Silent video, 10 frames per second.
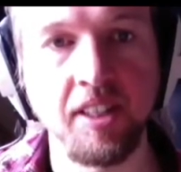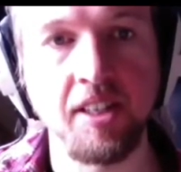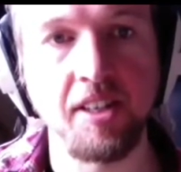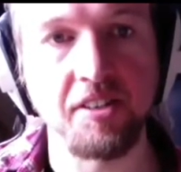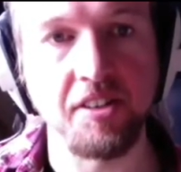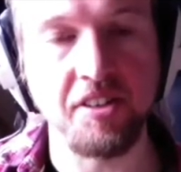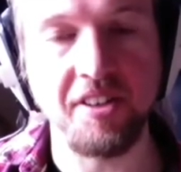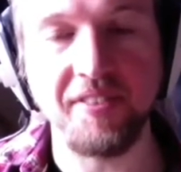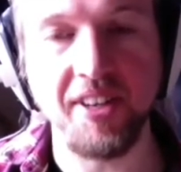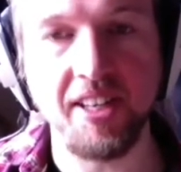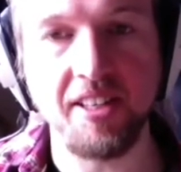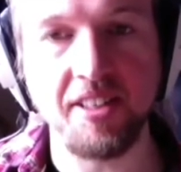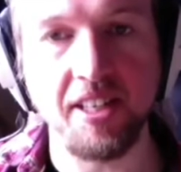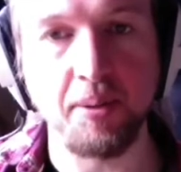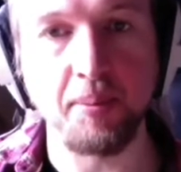Using your two fingers
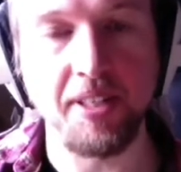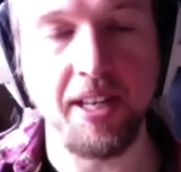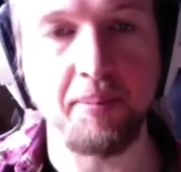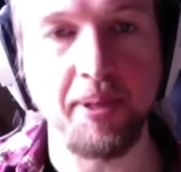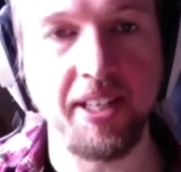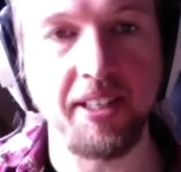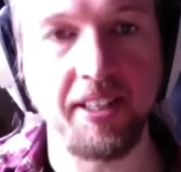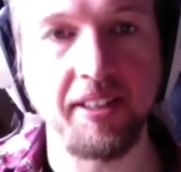and up and down picking there.